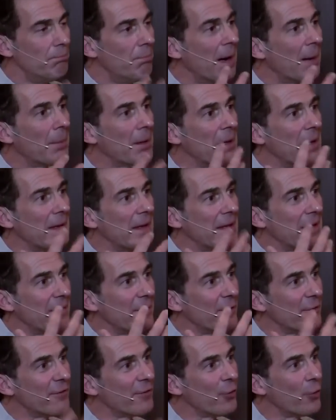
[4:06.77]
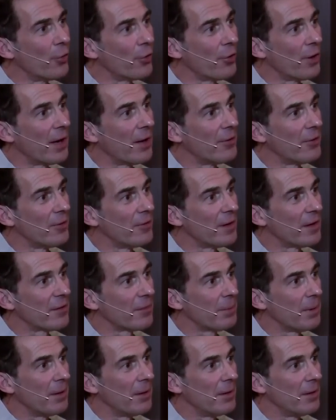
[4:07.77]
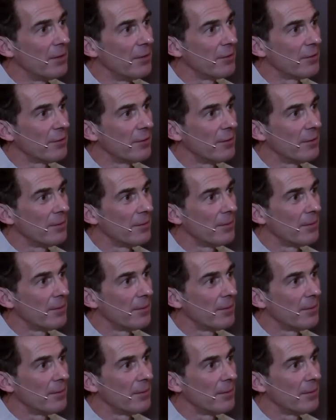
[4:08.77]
bubbling in the foreground of experience.